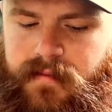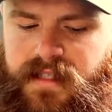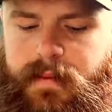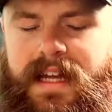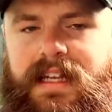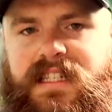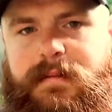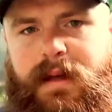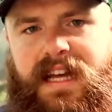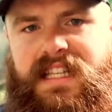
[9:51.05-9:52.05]
Spend,
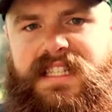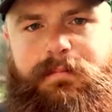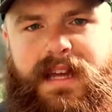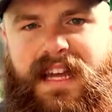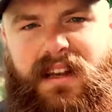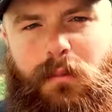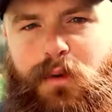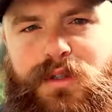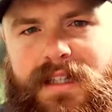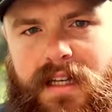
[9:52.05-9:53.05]
spend, spend, it'll
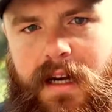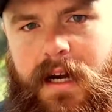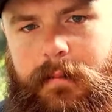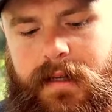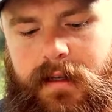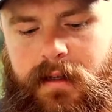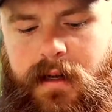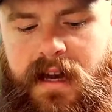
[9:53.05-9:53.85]
boost the economy.